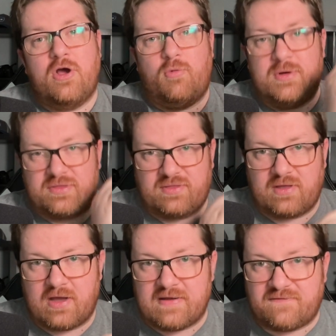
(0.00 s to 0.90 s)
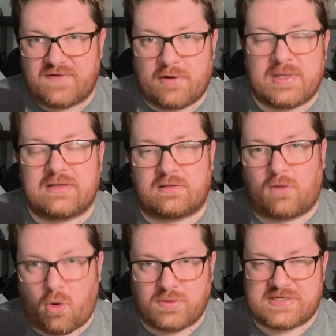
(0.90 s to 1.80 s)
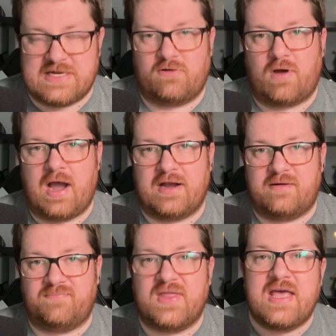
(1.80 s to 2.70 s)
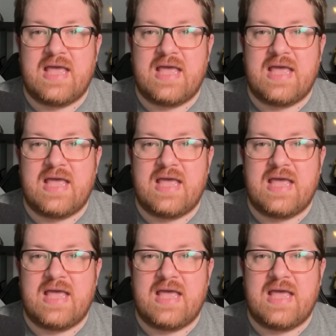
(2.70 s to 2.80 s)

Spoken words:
with a very low tier item